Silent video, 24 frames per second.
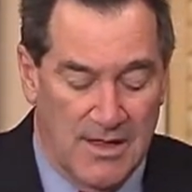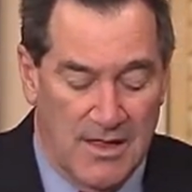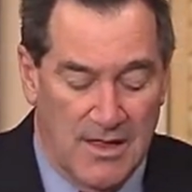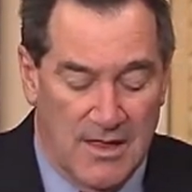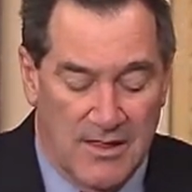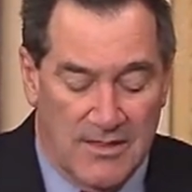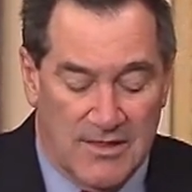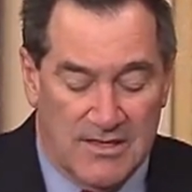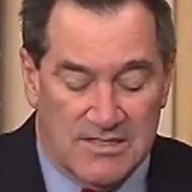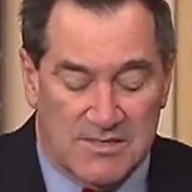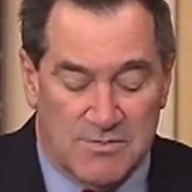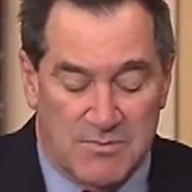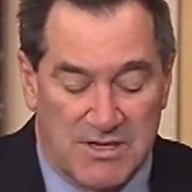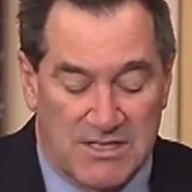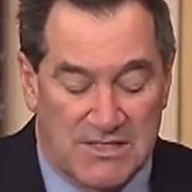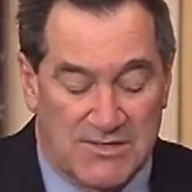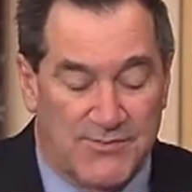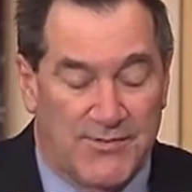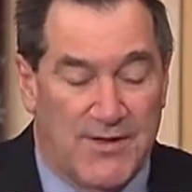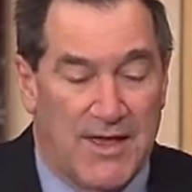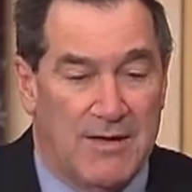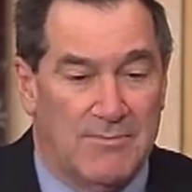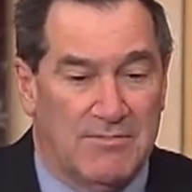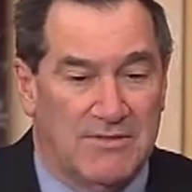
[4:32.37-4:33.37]
This means
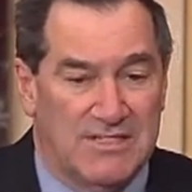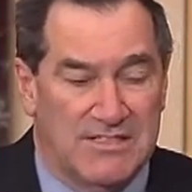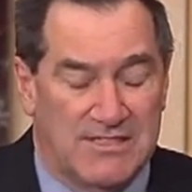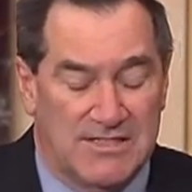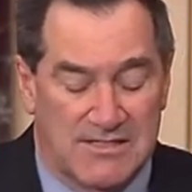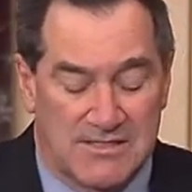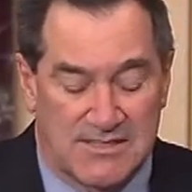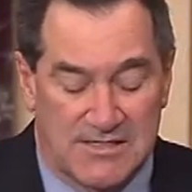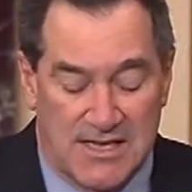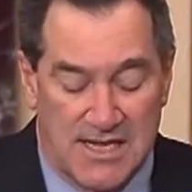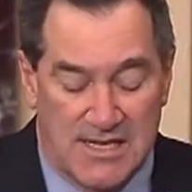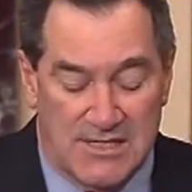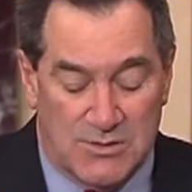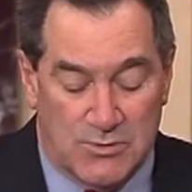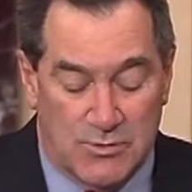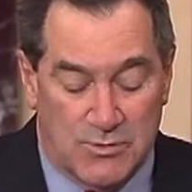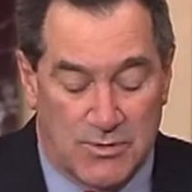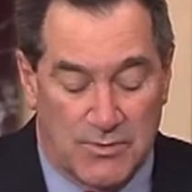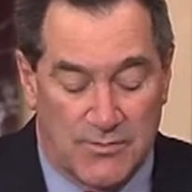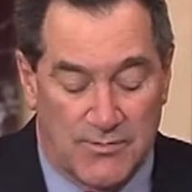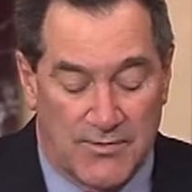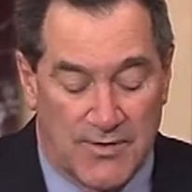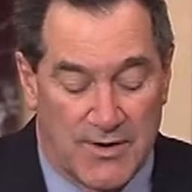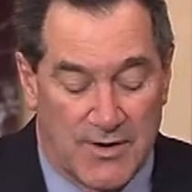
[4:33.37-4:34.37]
families and states
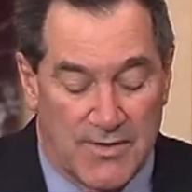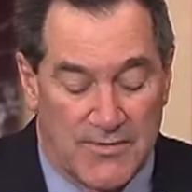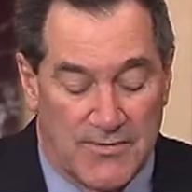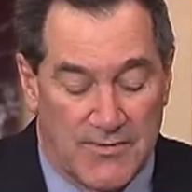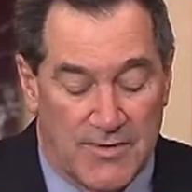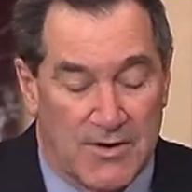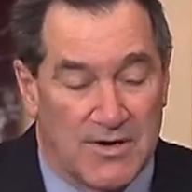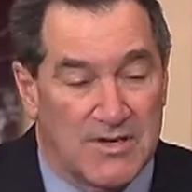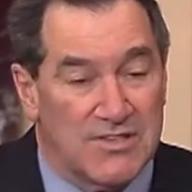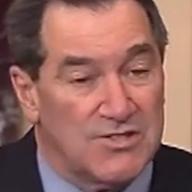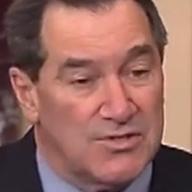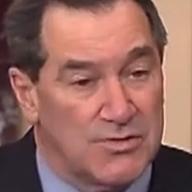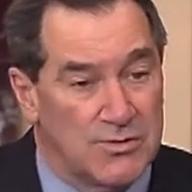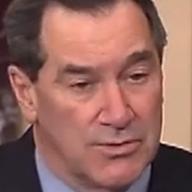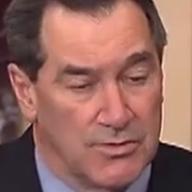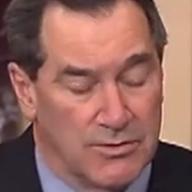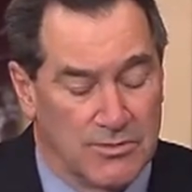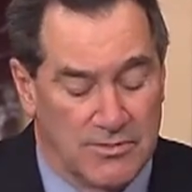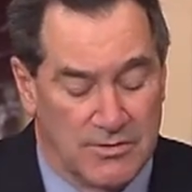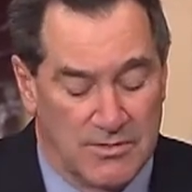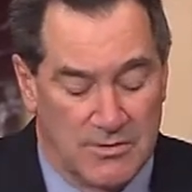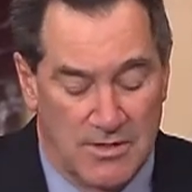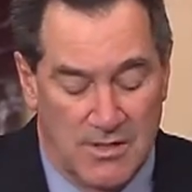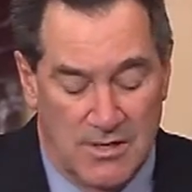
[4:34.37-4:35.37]
will very, very
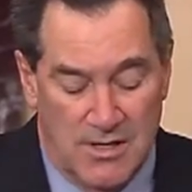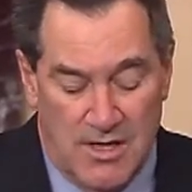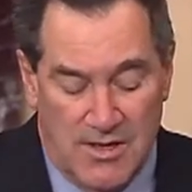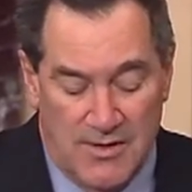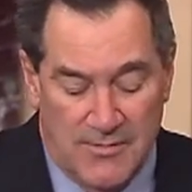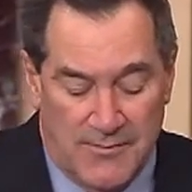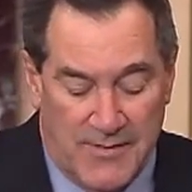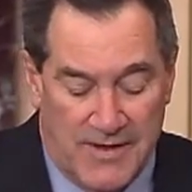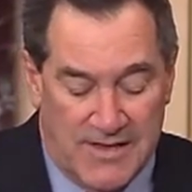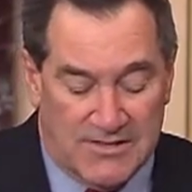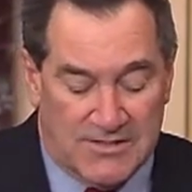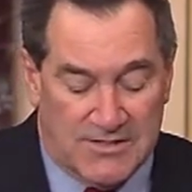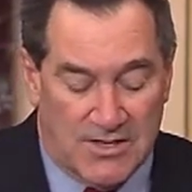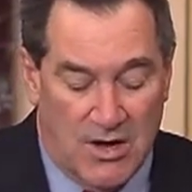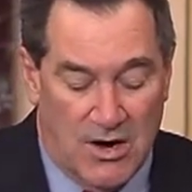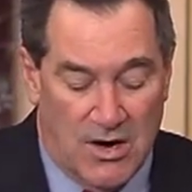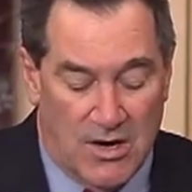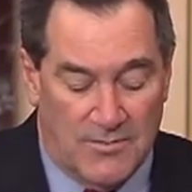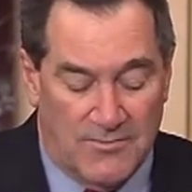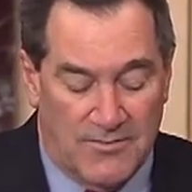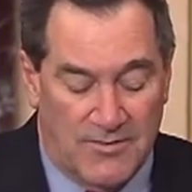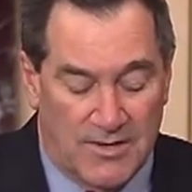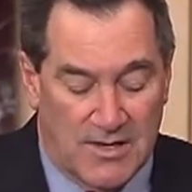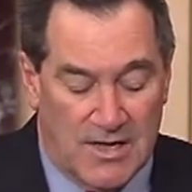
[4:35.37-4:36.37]
soon face the
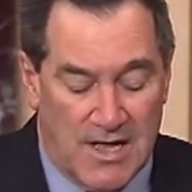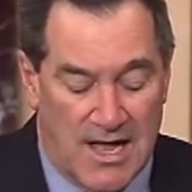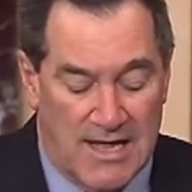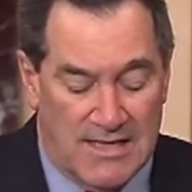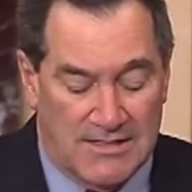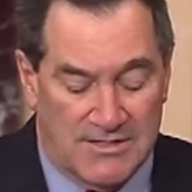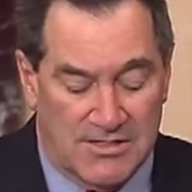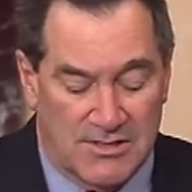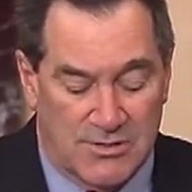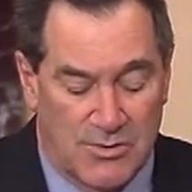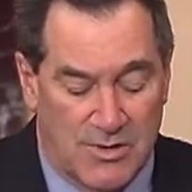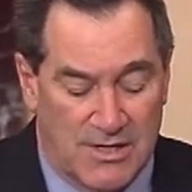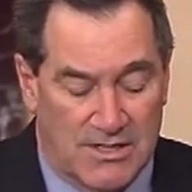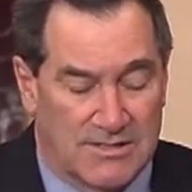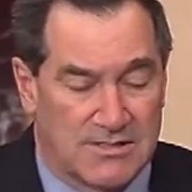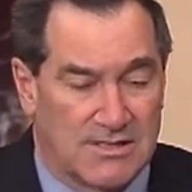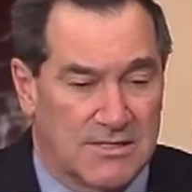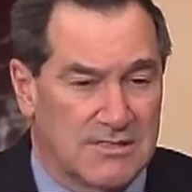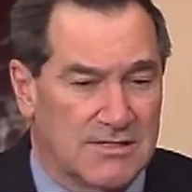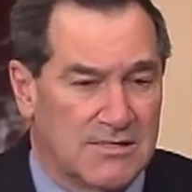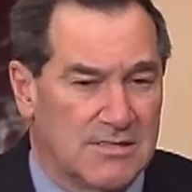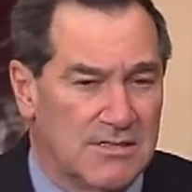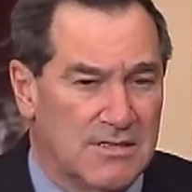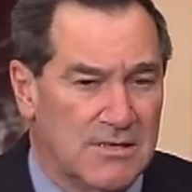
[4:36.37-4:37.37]
harmful
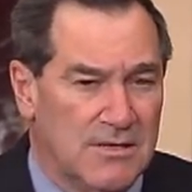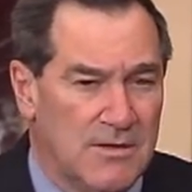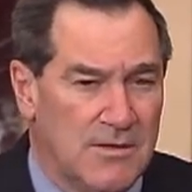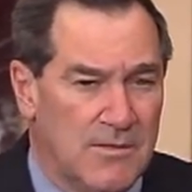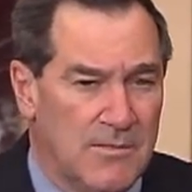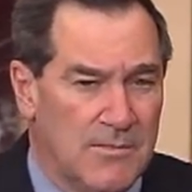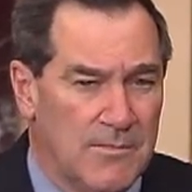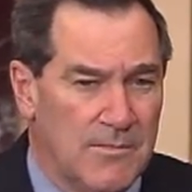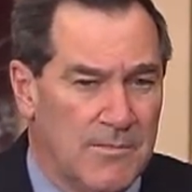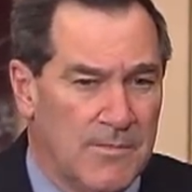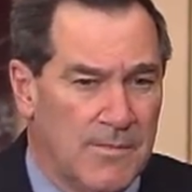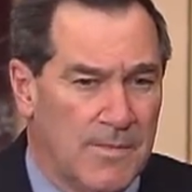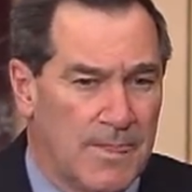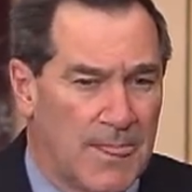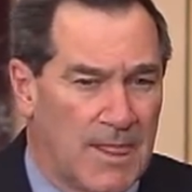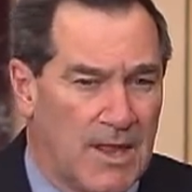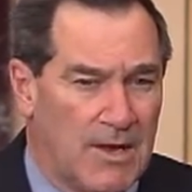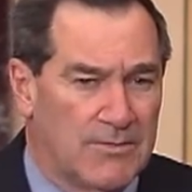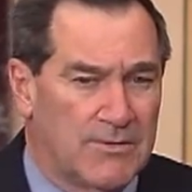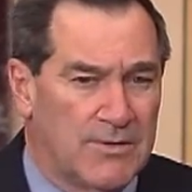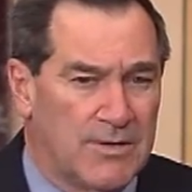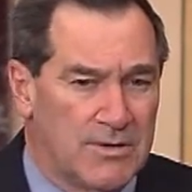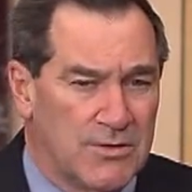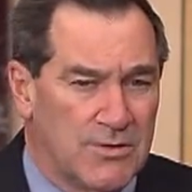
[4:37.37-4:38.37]
consequences
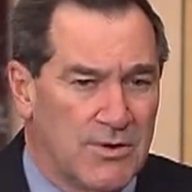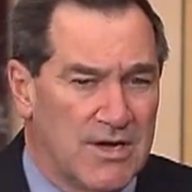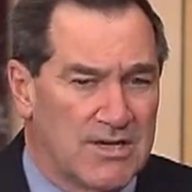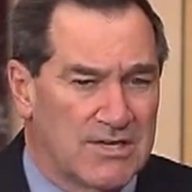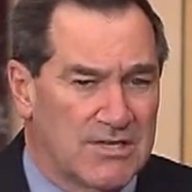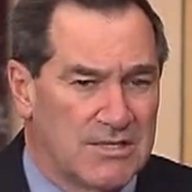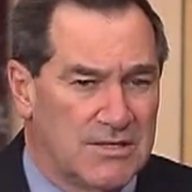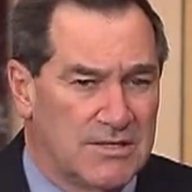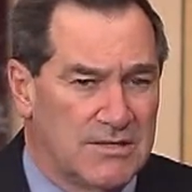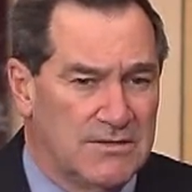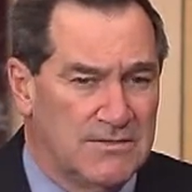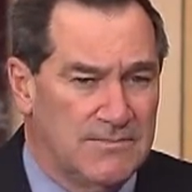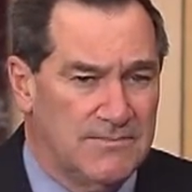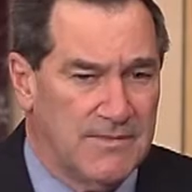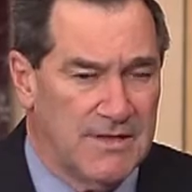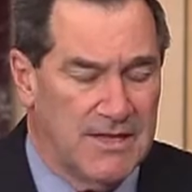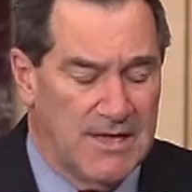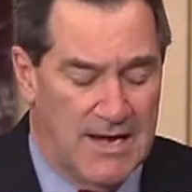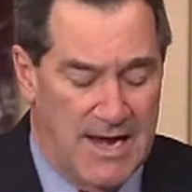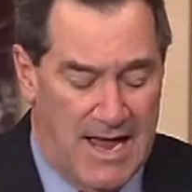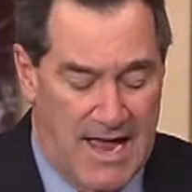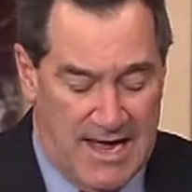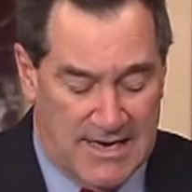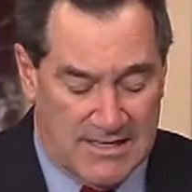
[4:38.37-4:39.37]
of congressional
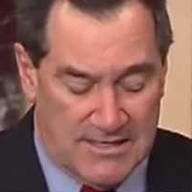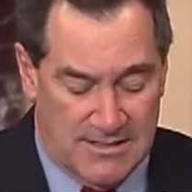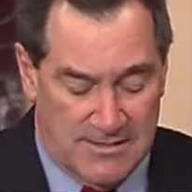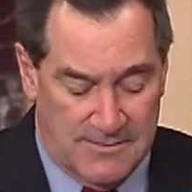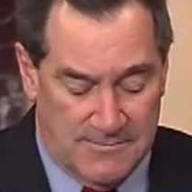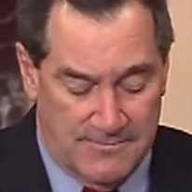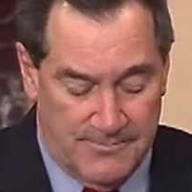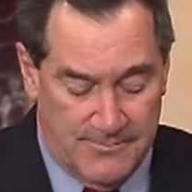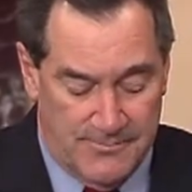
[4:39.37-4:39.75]
inaction.